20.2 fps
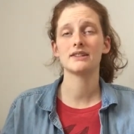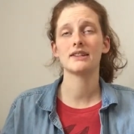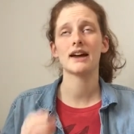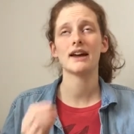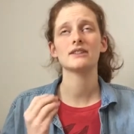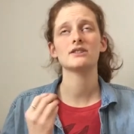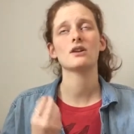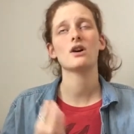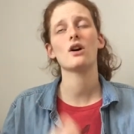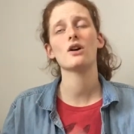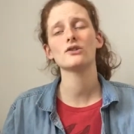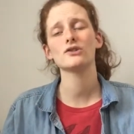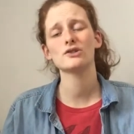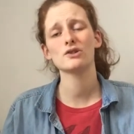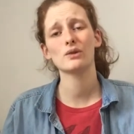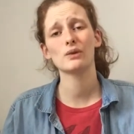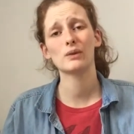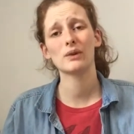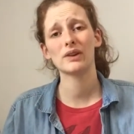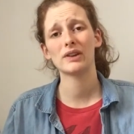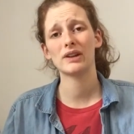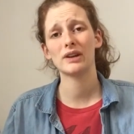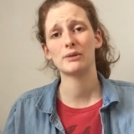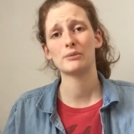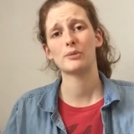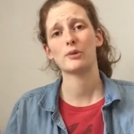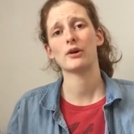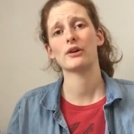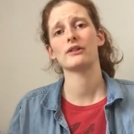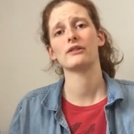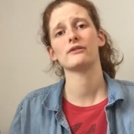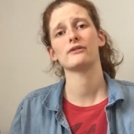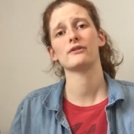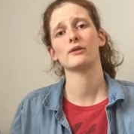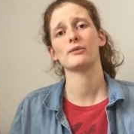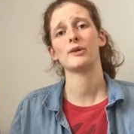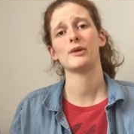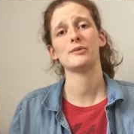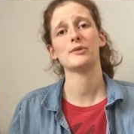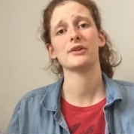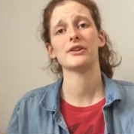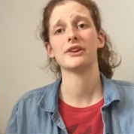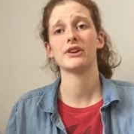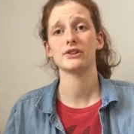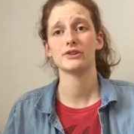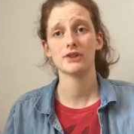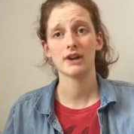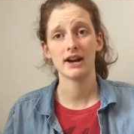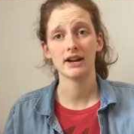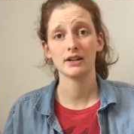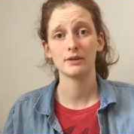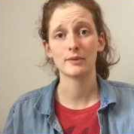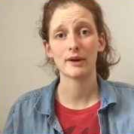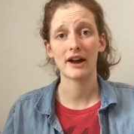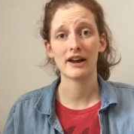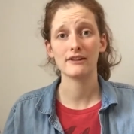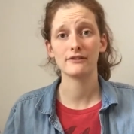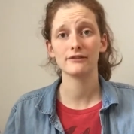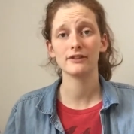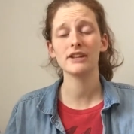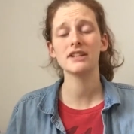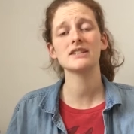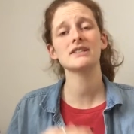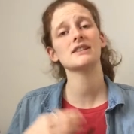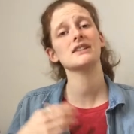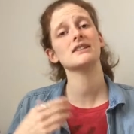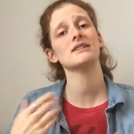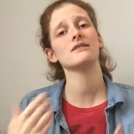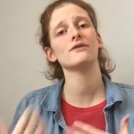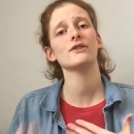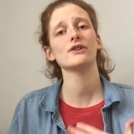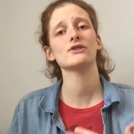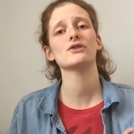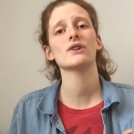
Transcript: That's also really important for people that are trying to buy a fleece because if they're